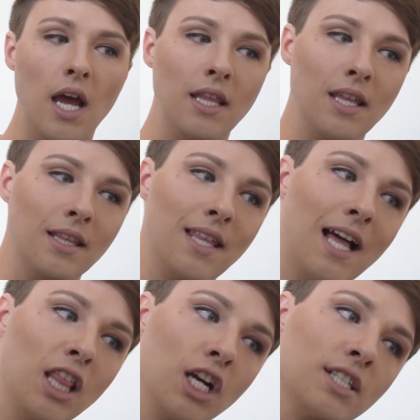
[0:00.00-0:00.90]
I think
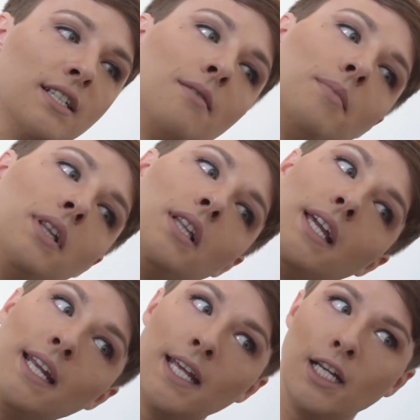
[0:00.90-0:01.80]
that looks
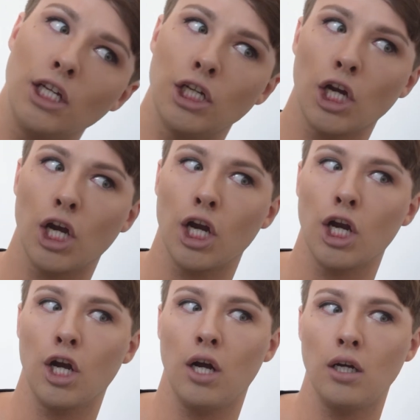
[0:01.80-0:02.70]
completed,
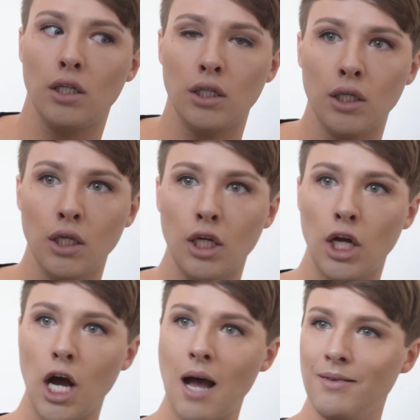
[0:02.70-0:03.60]
girl.
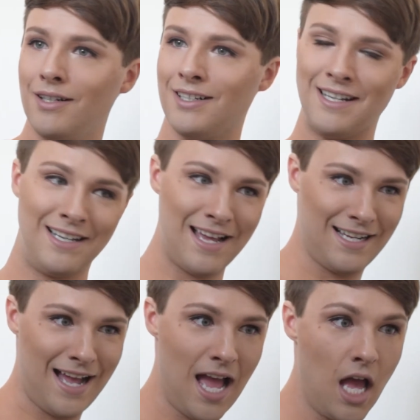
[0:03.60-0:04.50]
I be looking
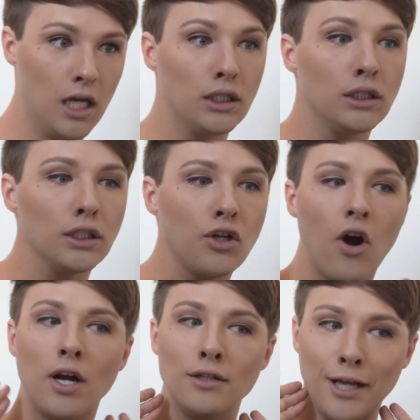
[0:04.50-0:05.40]
like a
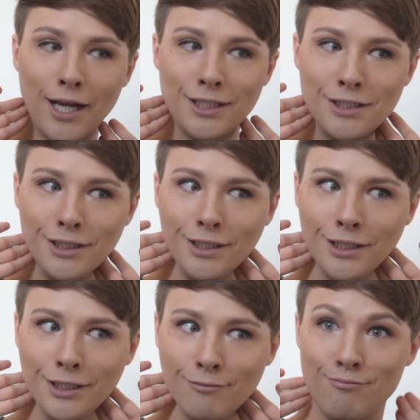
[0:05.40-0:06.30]

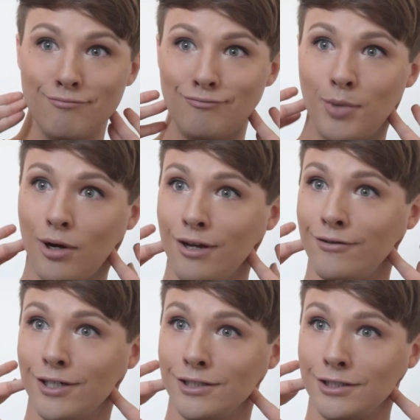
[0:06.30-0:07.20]
Kardashian boy
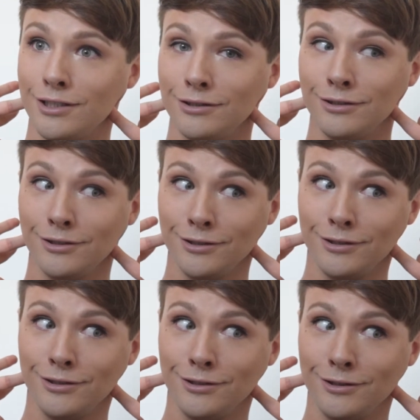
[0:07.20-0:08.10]
version,
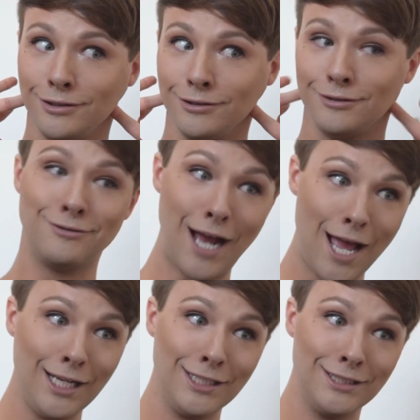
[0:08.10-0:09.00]

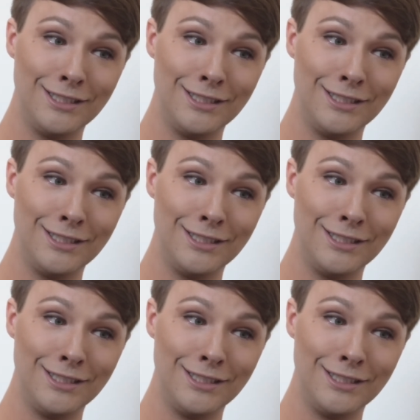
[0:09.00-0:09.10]
right?